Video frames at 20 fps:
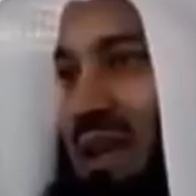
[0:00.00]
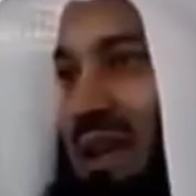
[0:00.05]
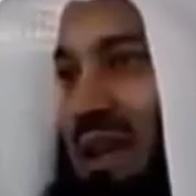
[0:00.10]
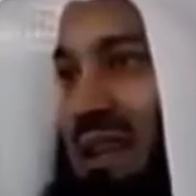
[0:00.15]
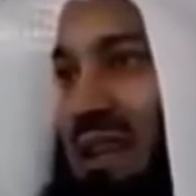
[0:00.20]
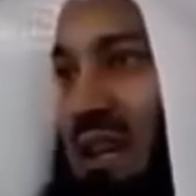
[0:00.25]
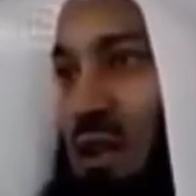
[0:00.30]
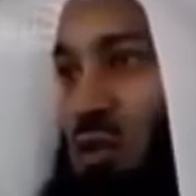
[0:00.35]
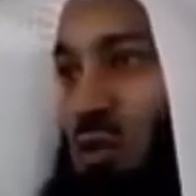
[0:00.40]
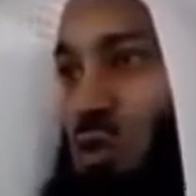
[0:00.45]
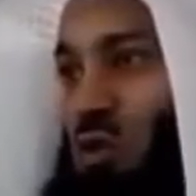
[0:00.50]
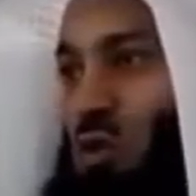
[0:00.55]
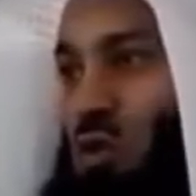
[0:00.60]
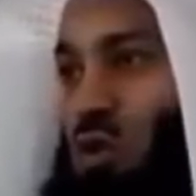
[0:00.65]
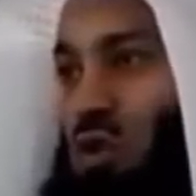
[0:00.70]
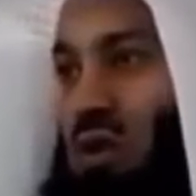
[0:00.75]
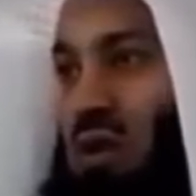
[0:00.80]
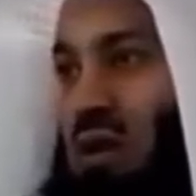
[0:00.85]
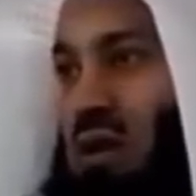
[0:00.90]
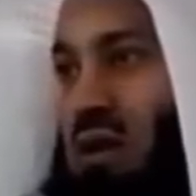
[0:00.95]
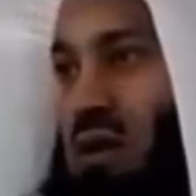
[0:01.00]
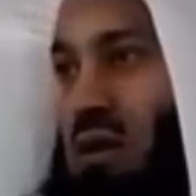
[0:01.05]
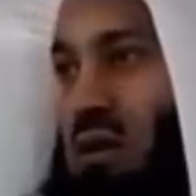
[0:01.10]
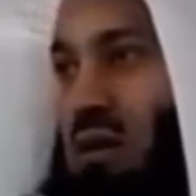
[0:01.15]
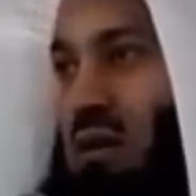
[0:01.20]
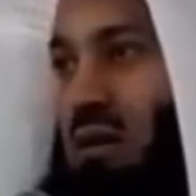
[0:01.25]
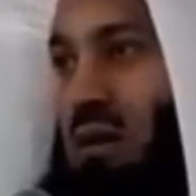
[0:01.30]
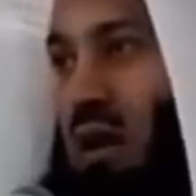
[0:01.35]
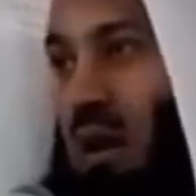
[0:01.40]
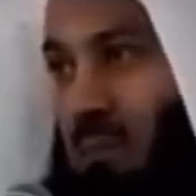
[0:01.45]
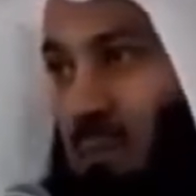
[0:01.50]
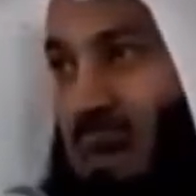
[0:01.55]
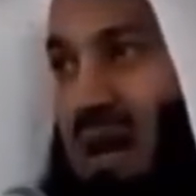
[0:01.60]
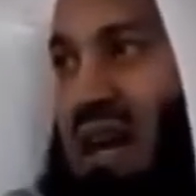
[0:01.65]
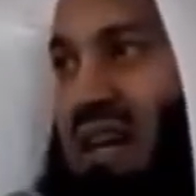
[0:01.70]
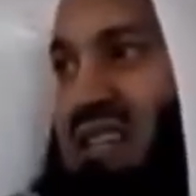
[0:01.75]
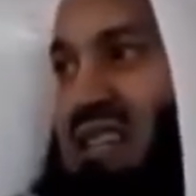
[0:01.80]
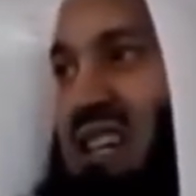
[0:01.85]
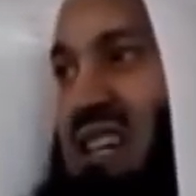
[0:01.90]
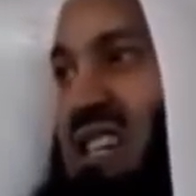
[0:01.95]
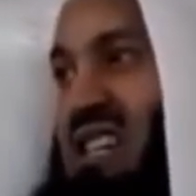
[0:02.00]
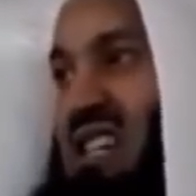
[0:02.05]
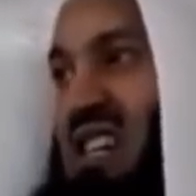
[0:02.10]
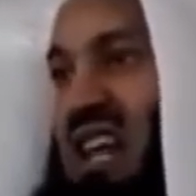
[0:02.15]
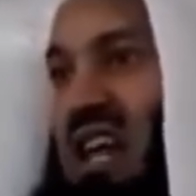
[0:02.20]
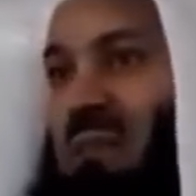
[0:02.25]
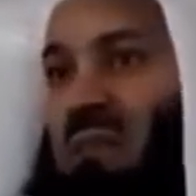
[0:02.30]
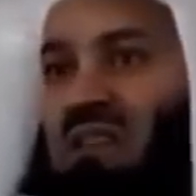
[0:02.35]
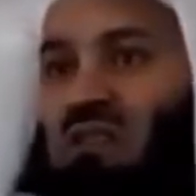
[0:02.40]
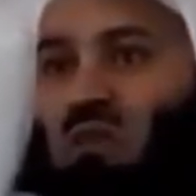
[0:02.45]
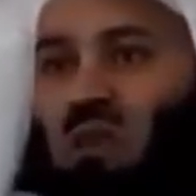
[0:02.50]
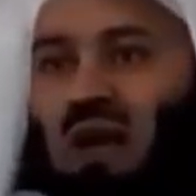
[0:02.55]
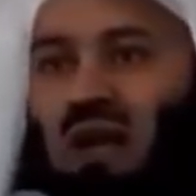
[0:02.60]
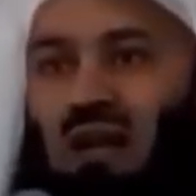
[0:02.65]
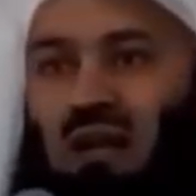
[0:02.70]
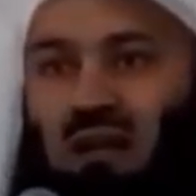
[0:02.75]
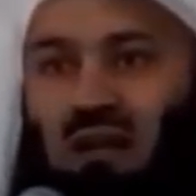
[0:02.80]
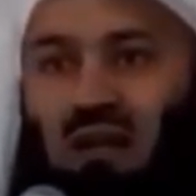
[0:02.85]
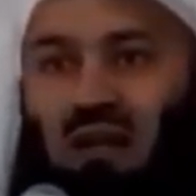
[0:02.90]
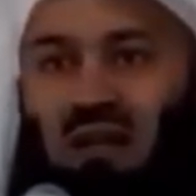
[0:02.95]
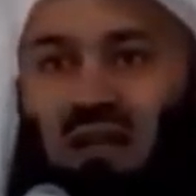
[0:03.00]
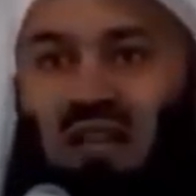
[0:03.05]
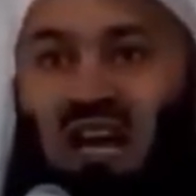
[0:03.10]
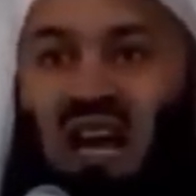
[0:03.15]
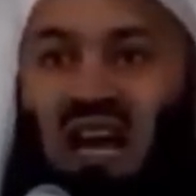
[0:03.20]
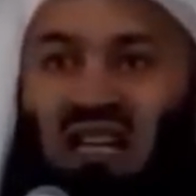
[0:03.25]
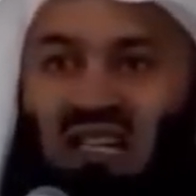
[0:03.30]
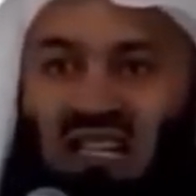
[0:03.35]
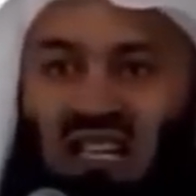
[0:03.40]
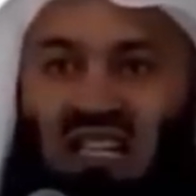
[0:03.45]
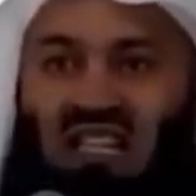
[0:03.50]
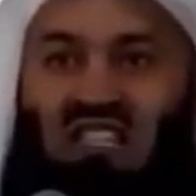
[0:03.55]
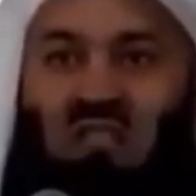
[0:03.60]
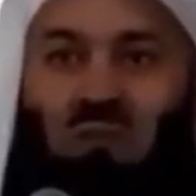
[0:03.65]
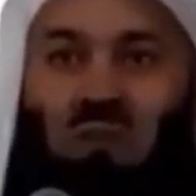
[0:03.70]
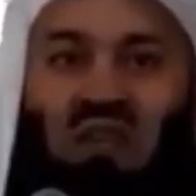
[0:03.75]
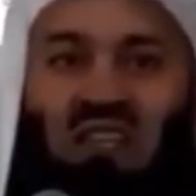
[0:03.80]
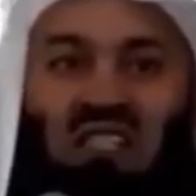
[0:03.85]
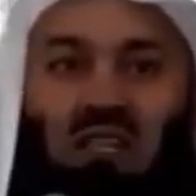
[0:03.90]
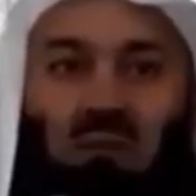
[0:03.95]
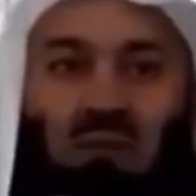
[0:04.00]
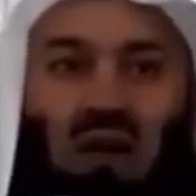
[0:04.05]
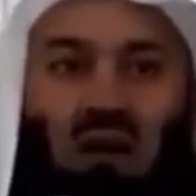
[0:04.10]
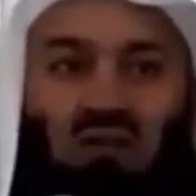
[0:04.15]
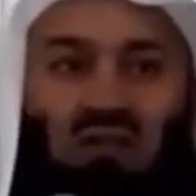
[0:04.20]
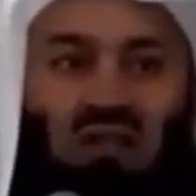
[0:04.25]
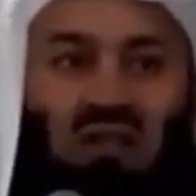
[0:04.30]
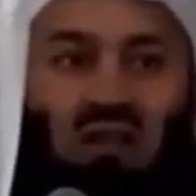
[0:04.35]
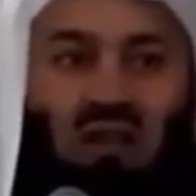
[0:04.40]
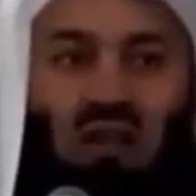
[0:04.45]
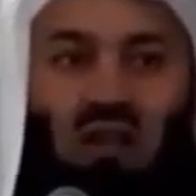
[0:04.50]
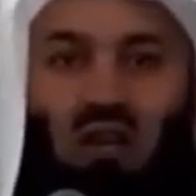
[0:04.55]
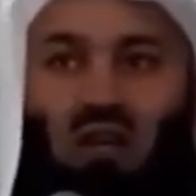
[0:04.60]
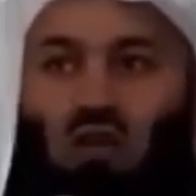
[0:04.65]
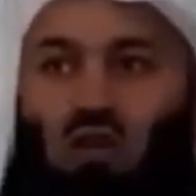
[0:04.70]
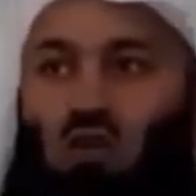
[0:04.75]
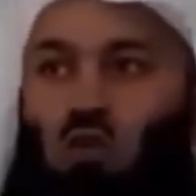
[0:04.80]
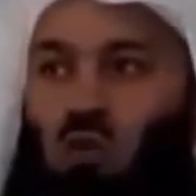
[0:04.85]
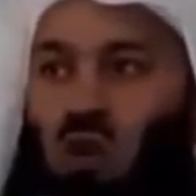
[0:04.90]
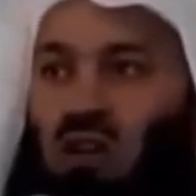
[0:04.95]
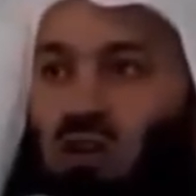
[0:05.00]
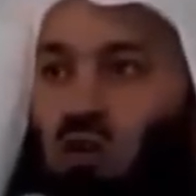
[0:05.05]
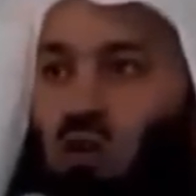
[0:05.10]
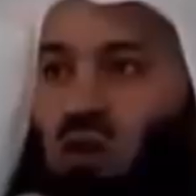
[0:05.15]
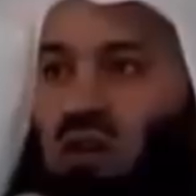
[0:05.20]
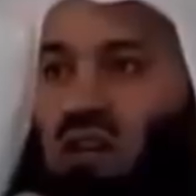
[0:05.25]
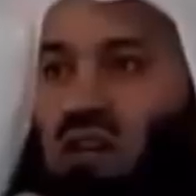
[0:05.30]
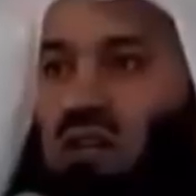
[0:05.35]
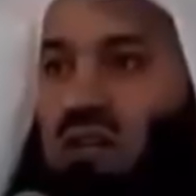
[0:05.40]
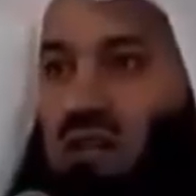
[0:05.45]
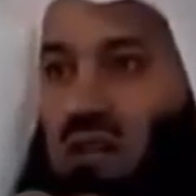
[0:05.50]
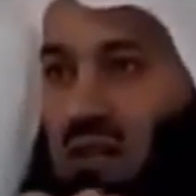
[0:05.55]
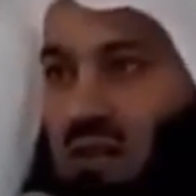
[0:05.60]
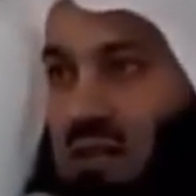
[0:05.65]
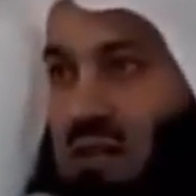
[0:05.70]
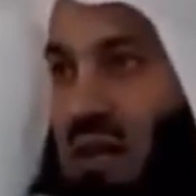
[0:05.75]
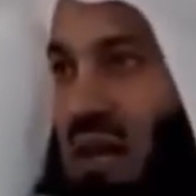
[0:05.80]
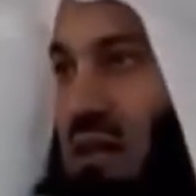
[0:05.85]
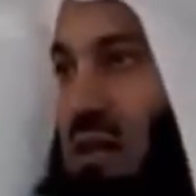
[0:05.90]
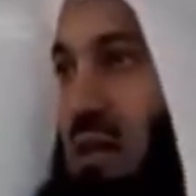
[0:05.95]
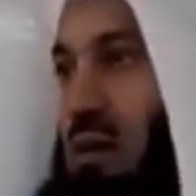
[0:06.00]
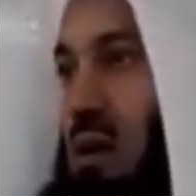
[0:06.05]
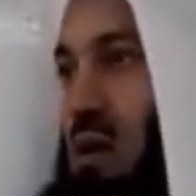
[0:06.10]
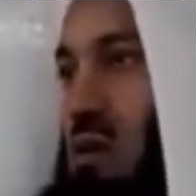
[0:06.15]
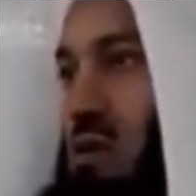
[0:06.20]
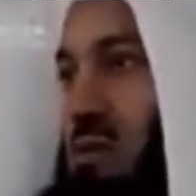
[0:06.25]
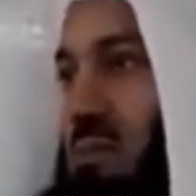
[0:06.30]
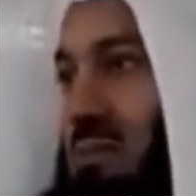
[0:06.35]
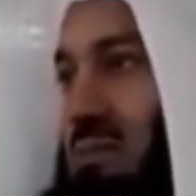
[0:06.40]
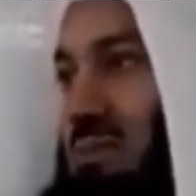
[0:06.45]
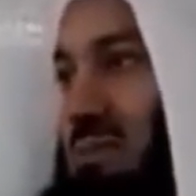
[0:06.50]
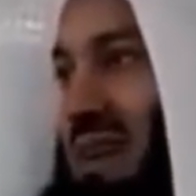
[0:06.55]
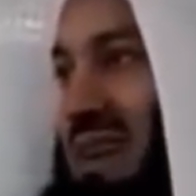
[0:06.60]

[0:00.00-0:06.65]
That rule applies in Islam as well. The hadith speaks about it. You want goodness, start at home.